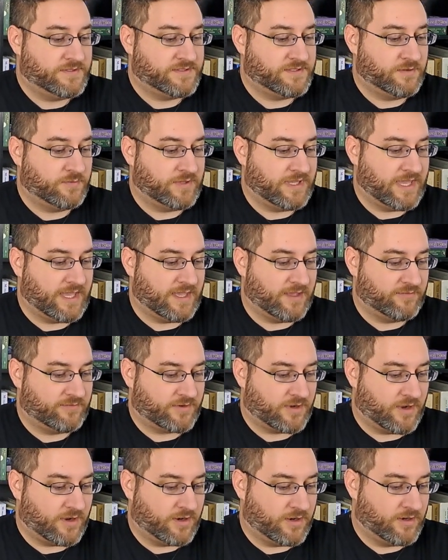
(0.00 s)
So we have
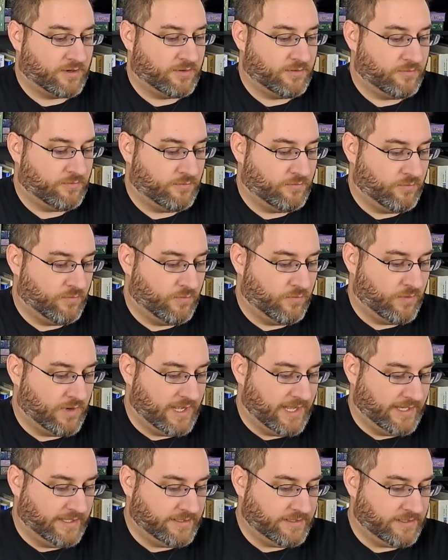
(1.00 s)
card
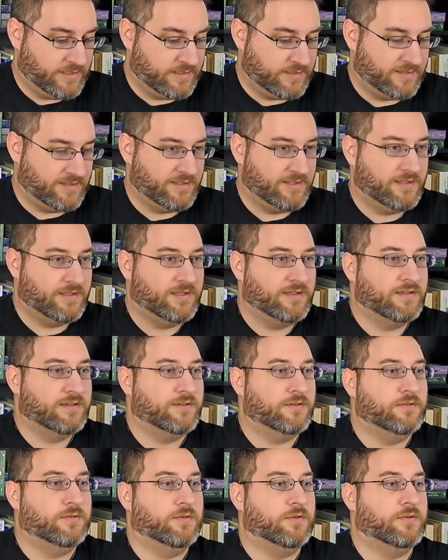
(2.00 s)
one.
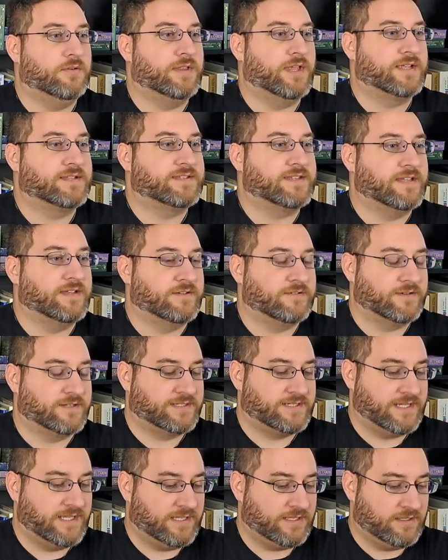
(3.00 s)
Ooh, that's
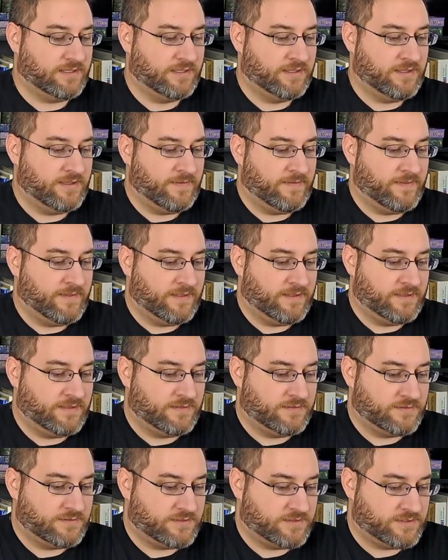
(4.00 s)
interesting.
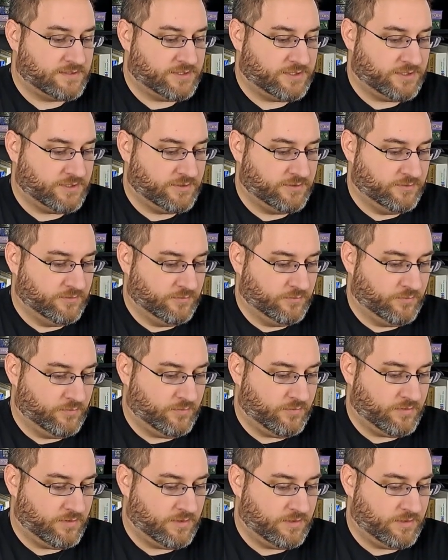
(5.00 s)
Two,